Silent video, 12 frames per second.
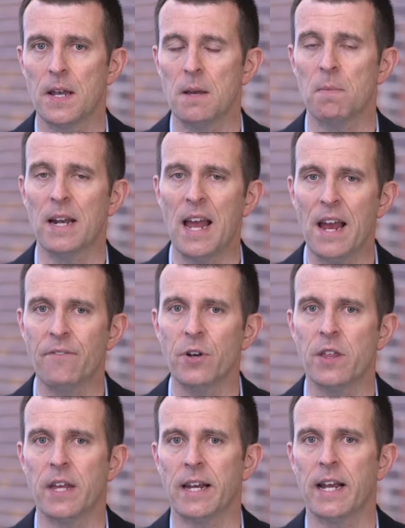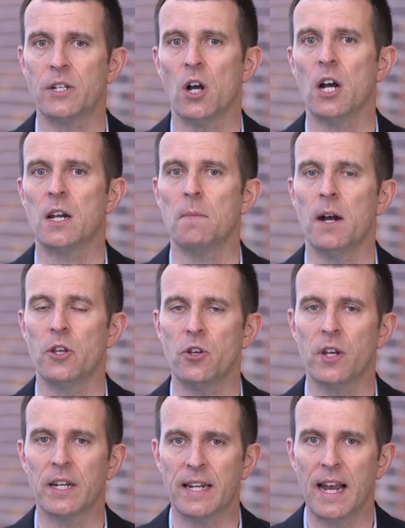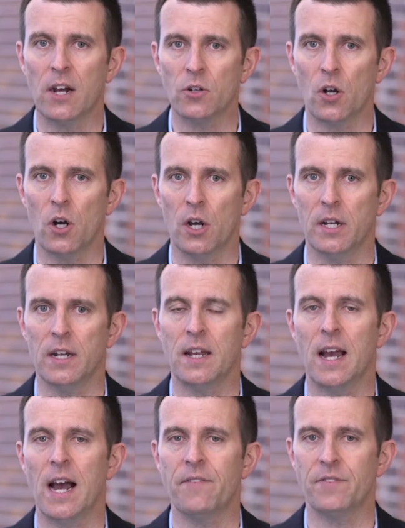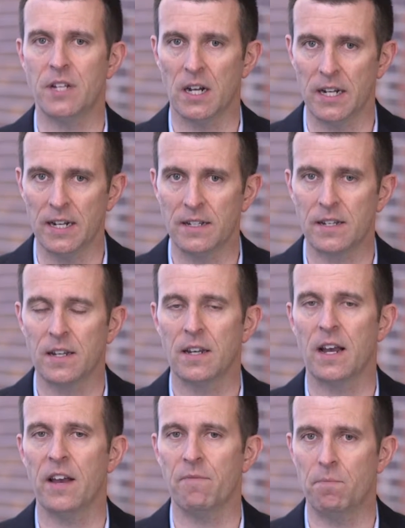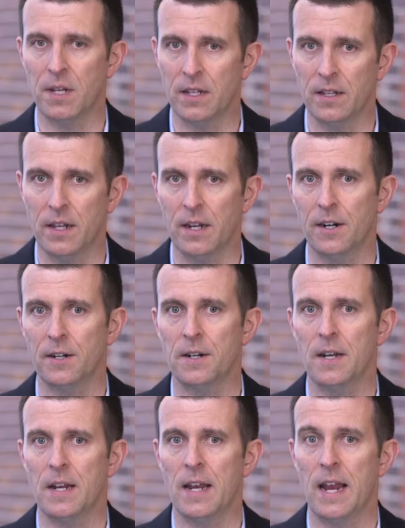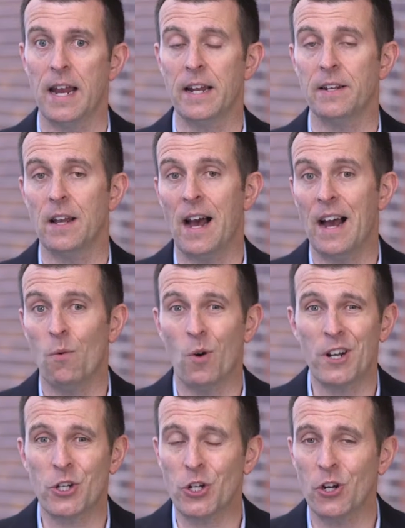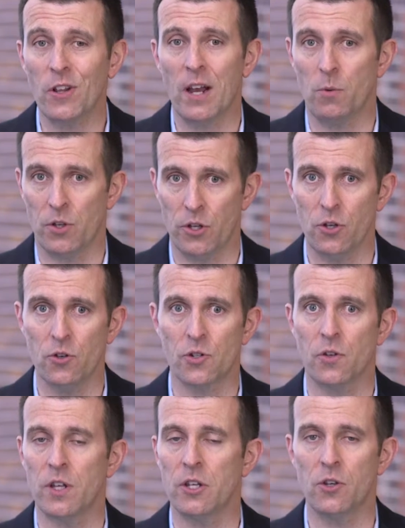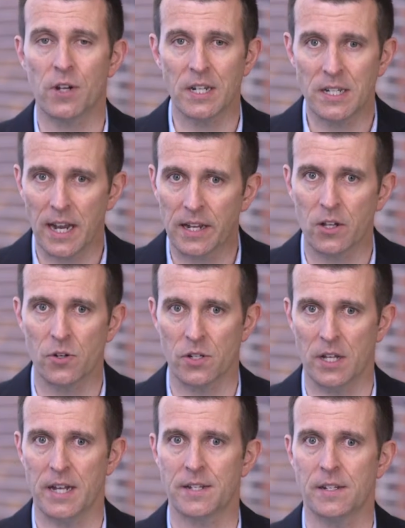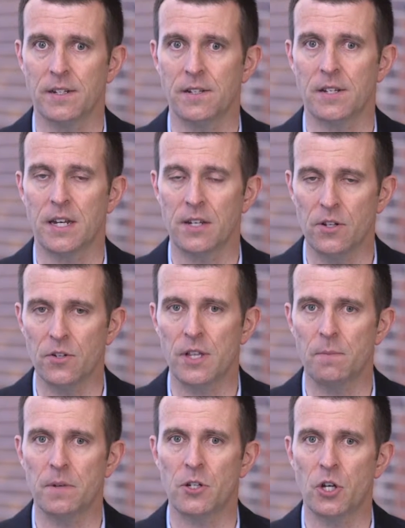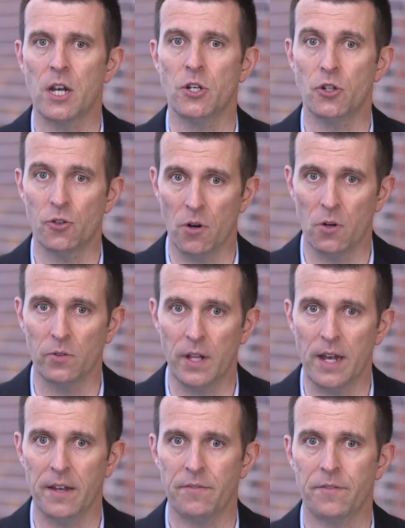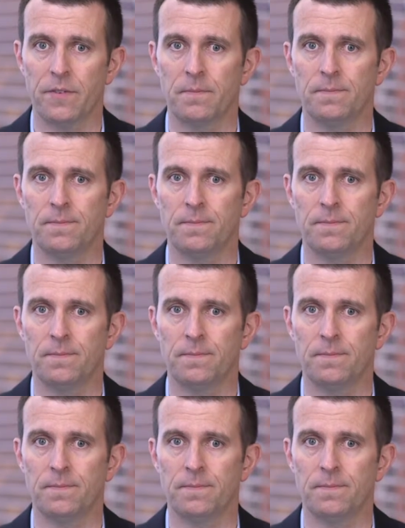But everything I talk about, you can count on, I've done it, I've been there. And I want to share that with you so that you can take those lessons and use them to change your own life.